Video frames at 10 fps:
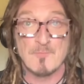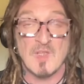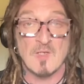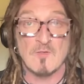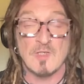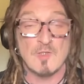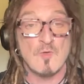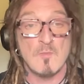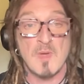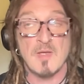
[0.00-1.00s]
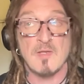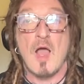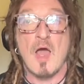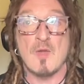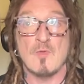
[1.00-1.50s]
I don't mind
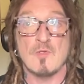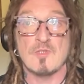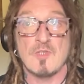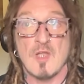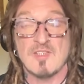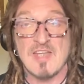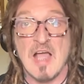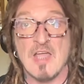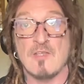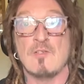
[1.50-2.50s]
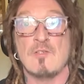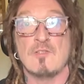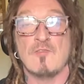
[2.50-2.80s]
animals dying to